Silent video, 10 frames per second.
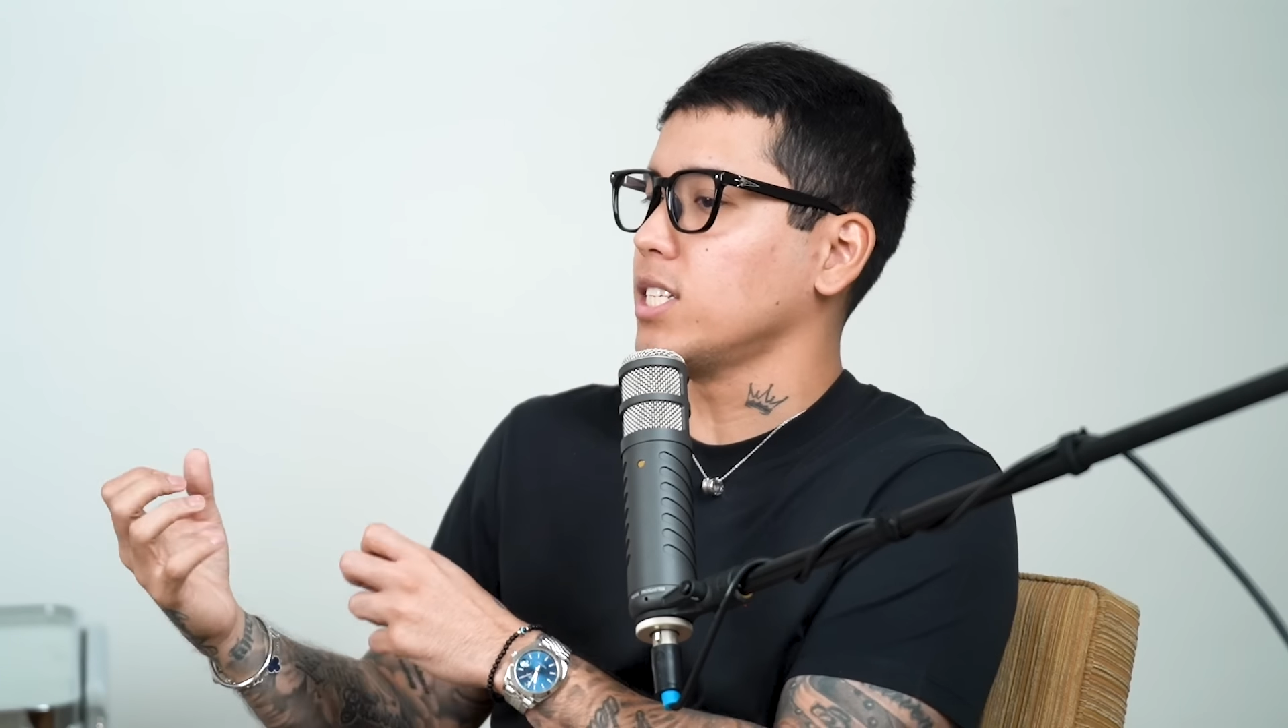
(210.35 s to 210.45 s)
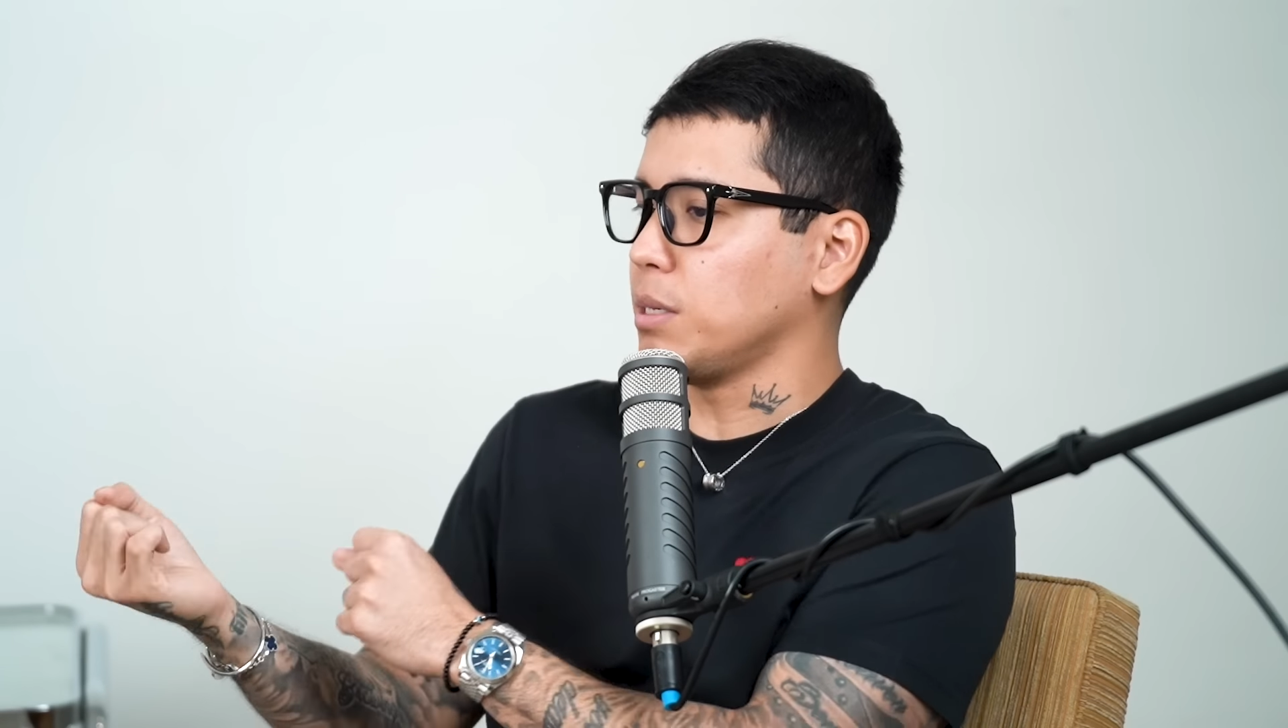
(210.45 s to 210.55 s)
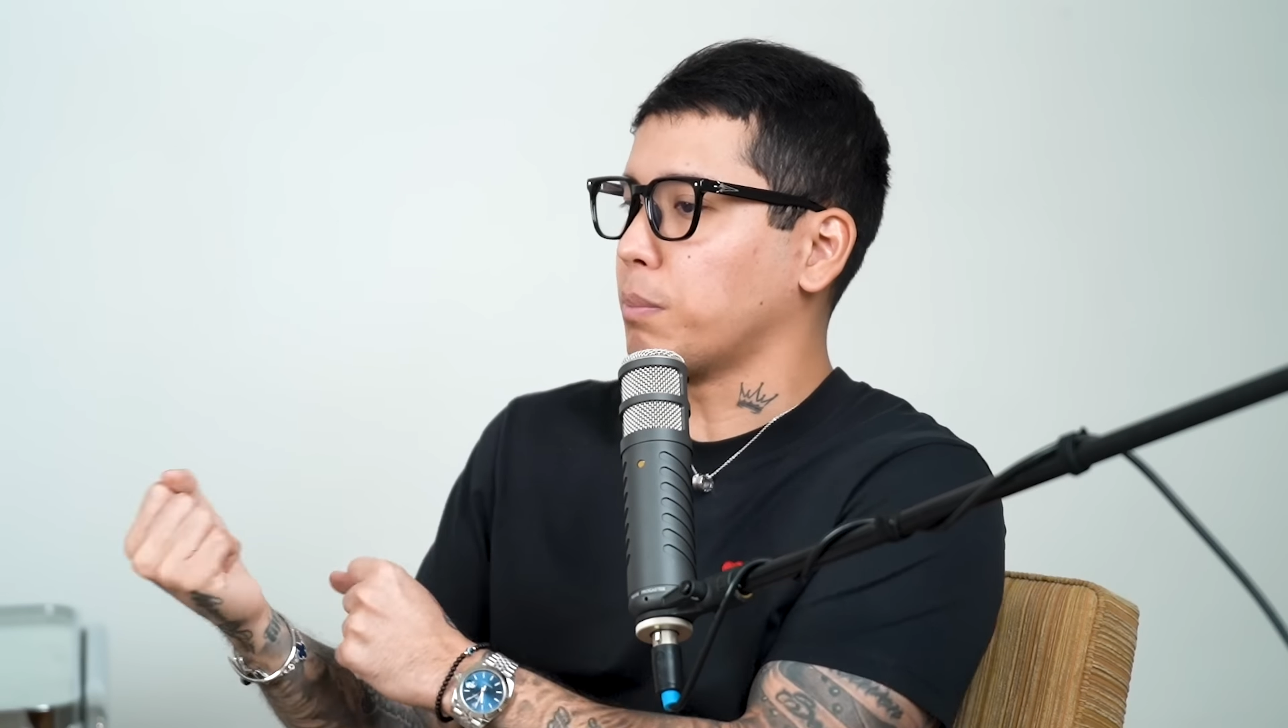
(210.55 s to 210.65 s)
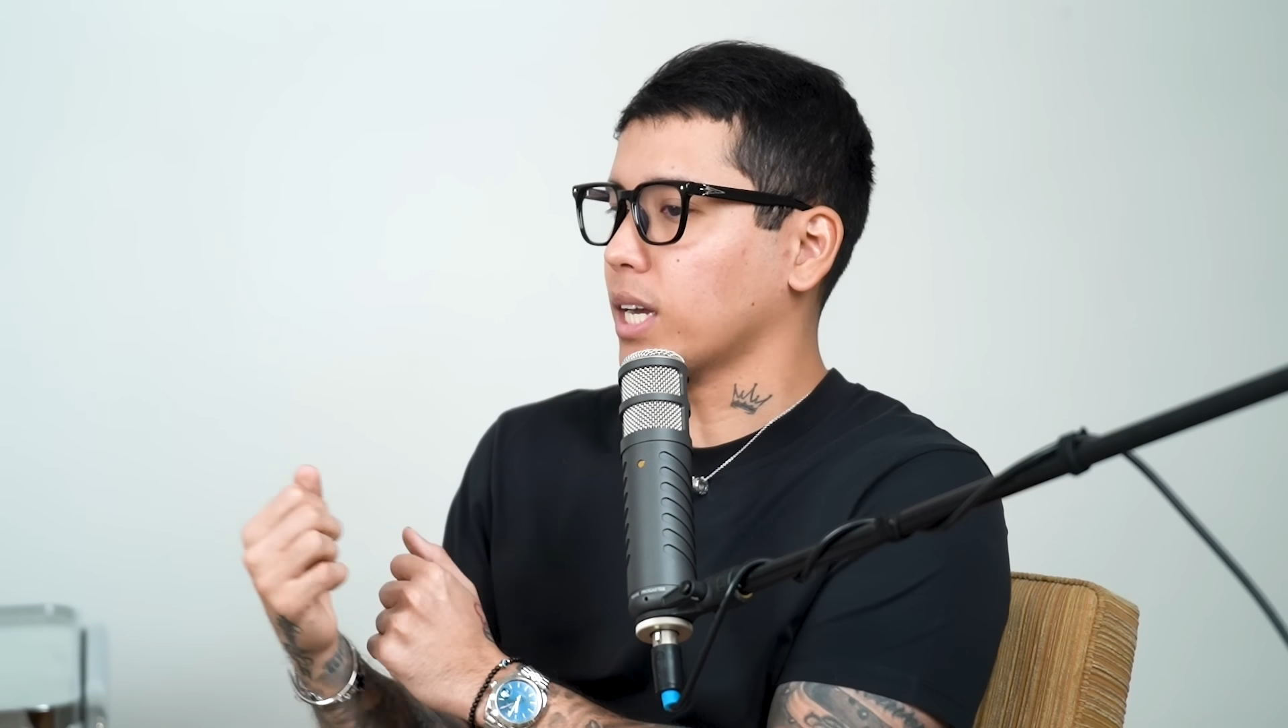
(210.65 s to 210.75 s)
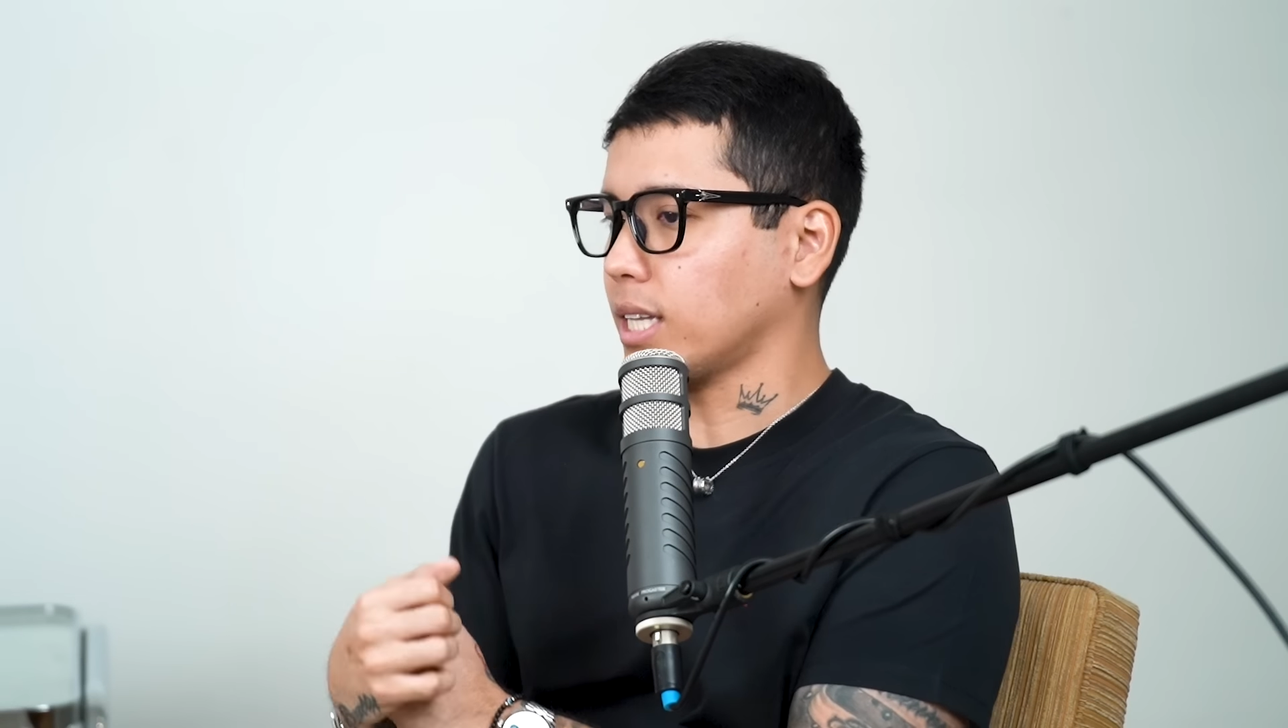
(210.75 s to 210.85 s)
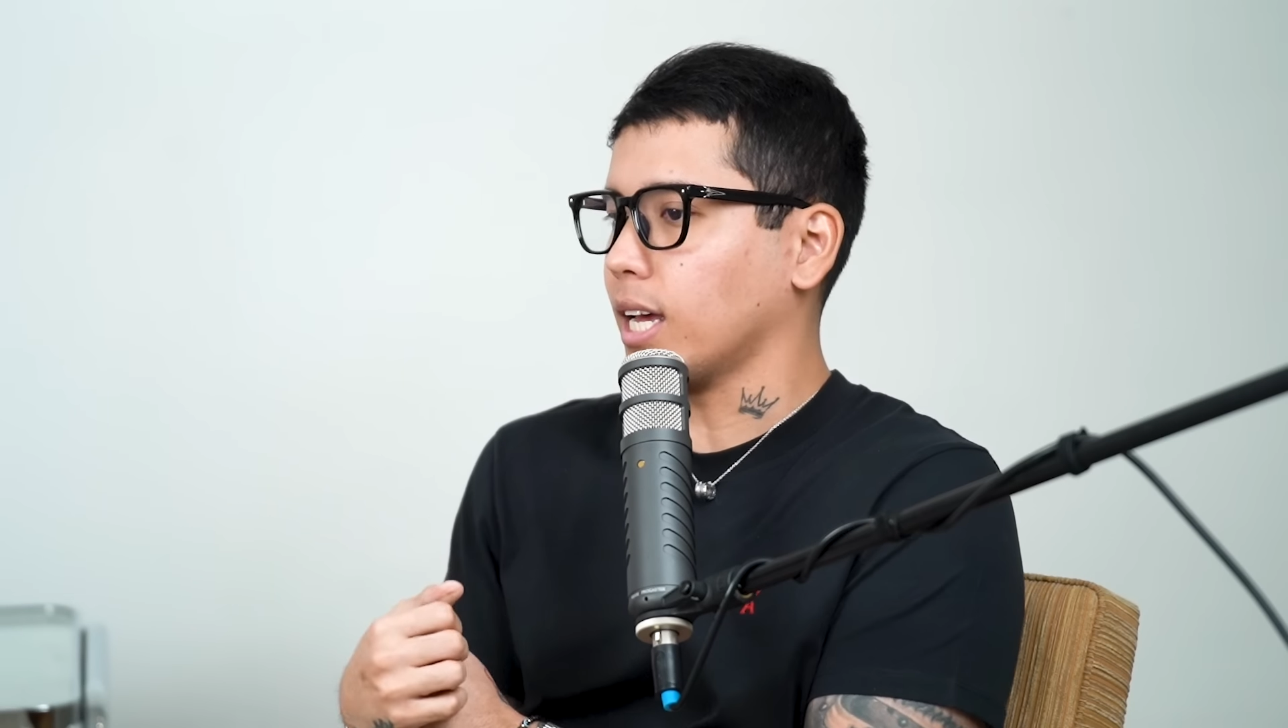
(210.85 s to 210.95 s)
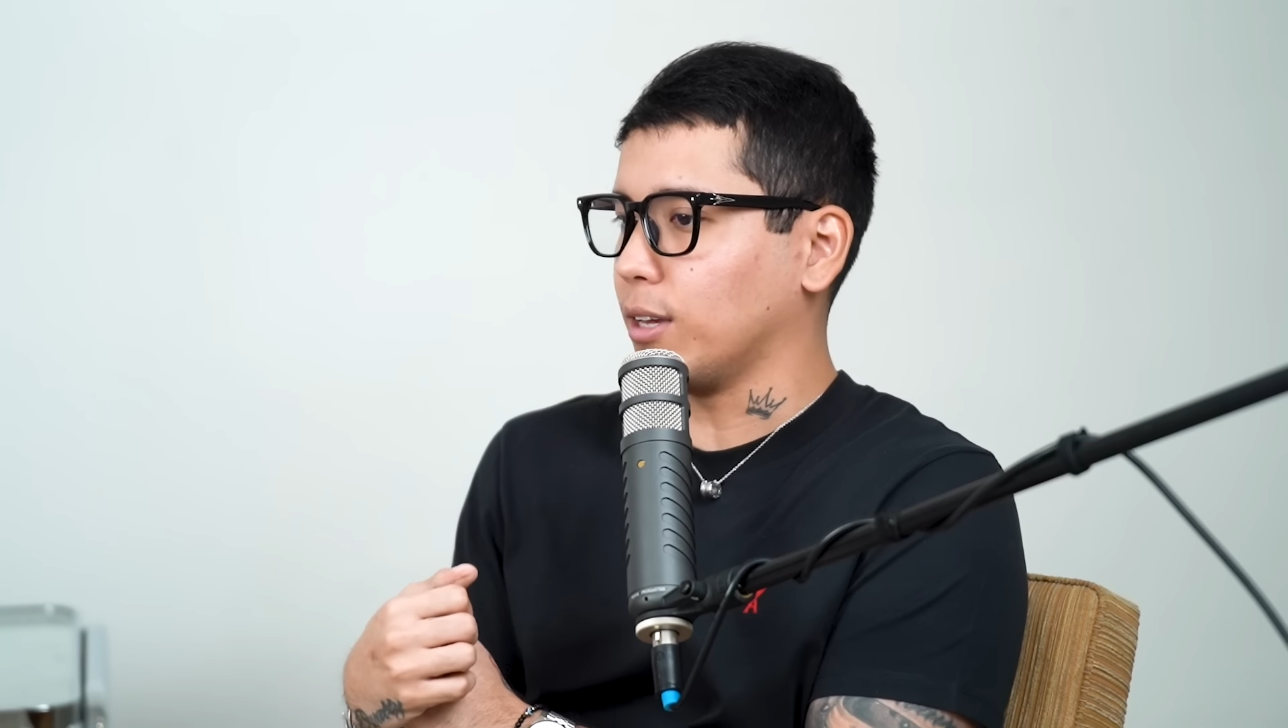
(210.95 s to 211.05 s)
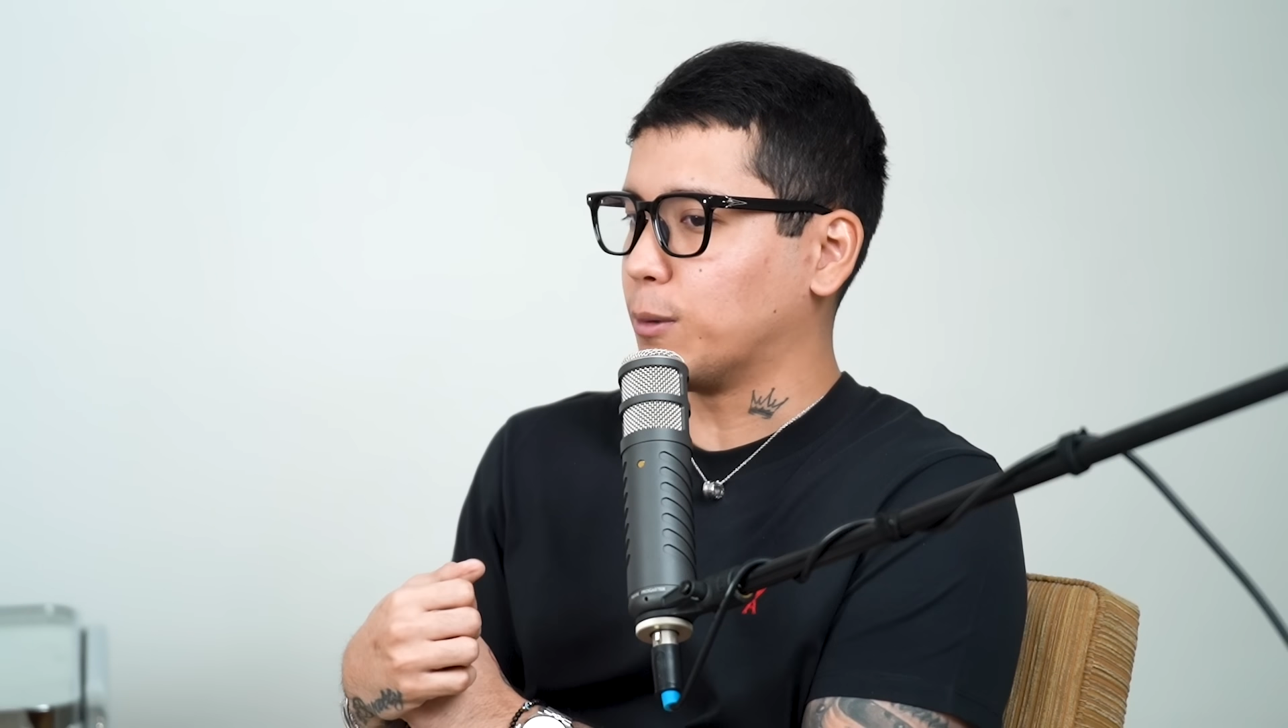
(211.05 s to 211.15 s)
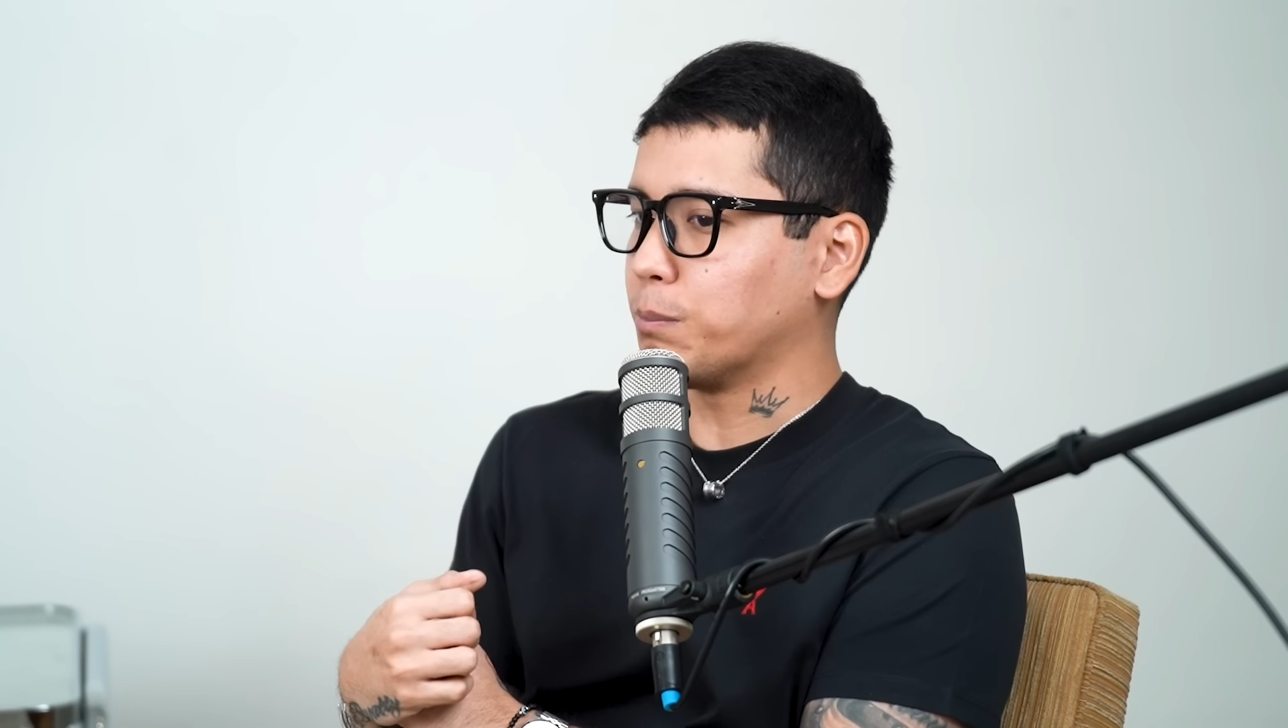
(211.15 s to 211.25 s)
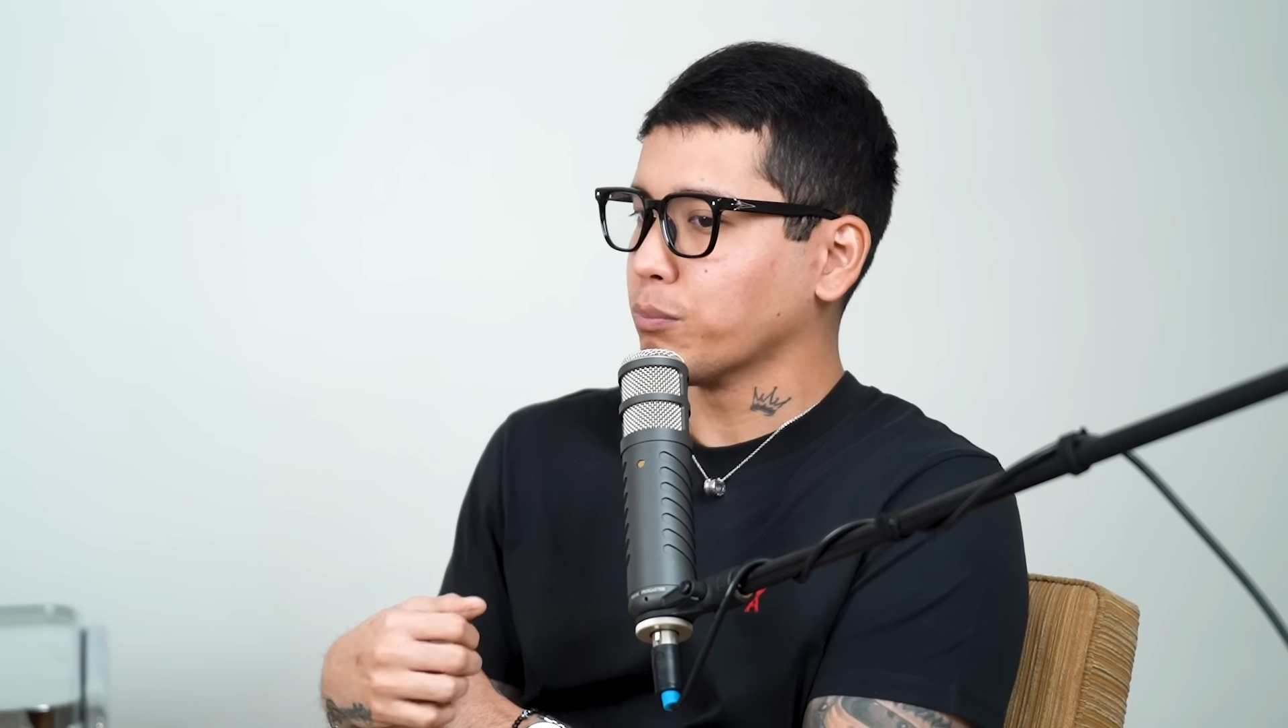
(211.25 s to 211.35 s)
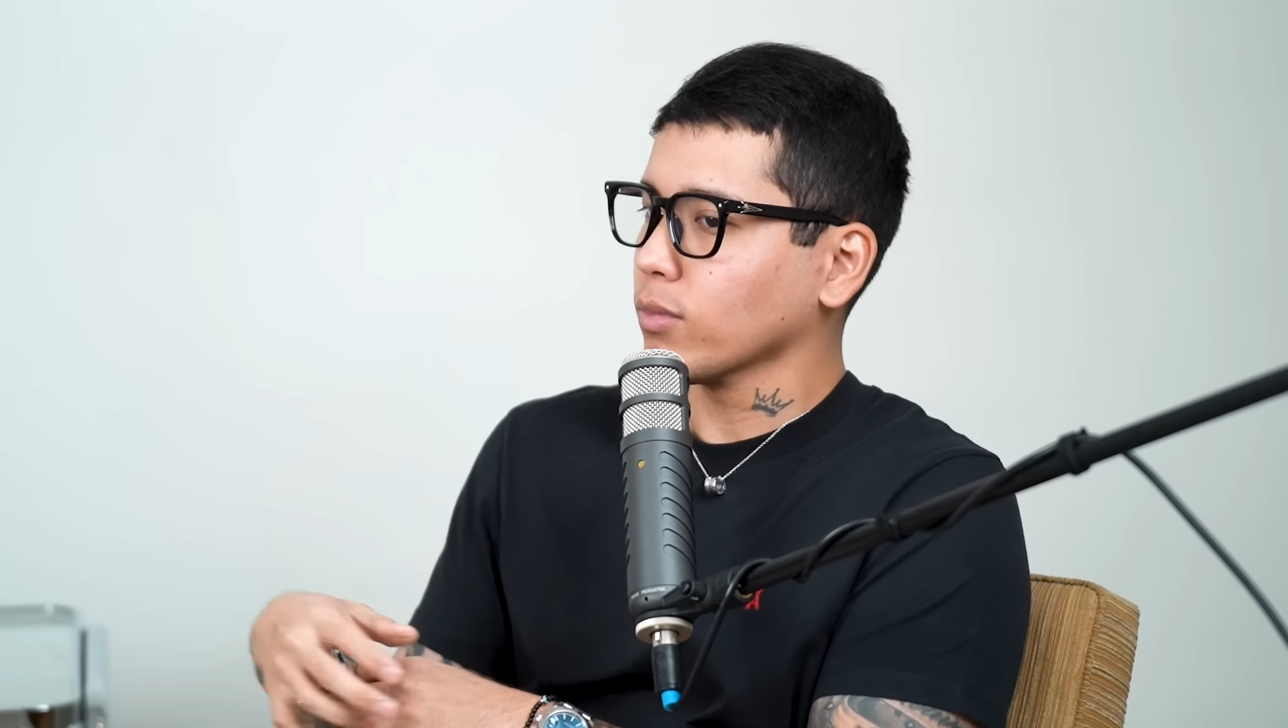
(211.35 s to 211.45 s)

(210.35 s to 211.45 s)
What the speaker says: sipag tayo.